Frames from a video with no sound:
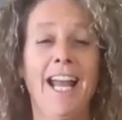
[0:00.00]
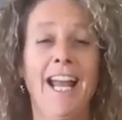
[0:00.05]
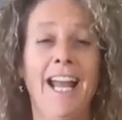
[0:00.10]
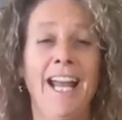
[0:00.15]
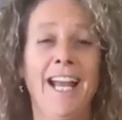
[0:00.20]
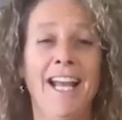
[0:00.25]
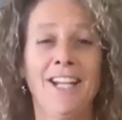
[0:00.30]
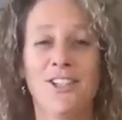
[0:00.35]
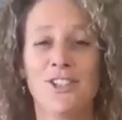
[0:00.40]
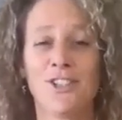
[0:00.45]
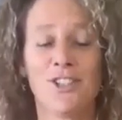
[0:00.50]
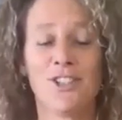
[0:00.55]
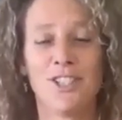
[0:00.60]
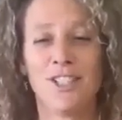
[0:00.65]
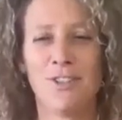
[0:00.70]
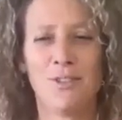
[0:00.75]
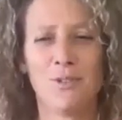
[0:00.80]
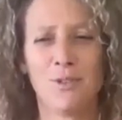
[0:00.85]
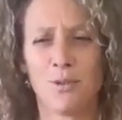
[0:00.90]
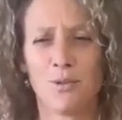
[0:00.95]
And
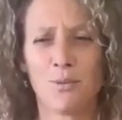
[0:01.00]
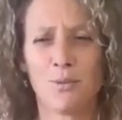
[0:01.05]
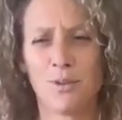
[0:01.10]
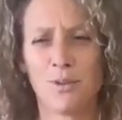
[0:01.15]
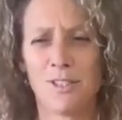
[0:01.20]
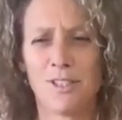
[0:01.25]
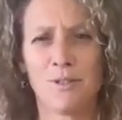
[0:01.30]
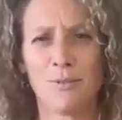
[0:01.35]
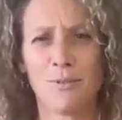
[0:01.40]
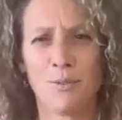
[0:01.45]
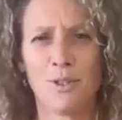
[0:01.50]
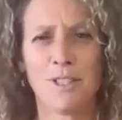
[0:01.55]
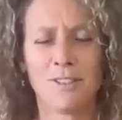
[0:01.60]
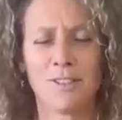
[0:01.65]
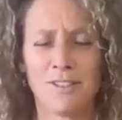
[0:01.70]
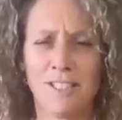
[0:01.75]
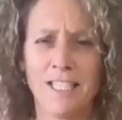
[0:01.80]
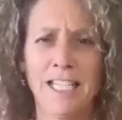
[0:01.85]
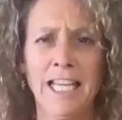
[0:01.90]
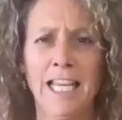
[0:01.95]
she just was this
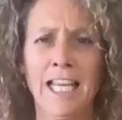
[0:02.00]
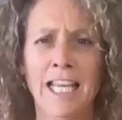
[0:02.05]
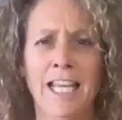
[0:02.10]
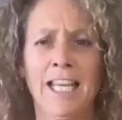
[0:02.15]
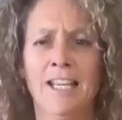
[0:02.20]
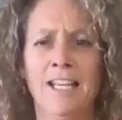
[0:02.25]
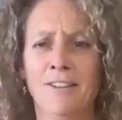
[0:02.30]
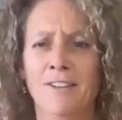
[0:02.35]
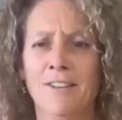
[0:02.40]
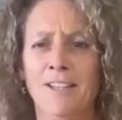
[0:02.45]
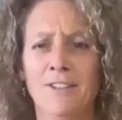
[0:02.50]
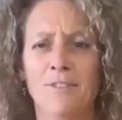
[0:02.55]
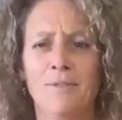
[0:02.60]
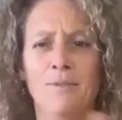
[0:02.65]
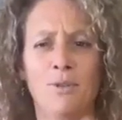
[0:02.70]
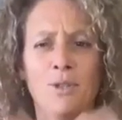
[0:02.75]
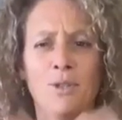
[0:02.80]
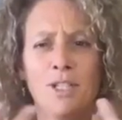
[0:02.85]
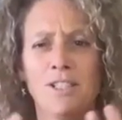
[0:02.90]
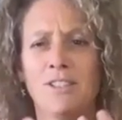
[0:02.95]
voice singing this
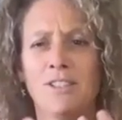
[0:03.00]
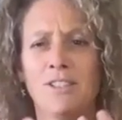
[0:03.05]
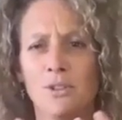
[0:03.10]
voice,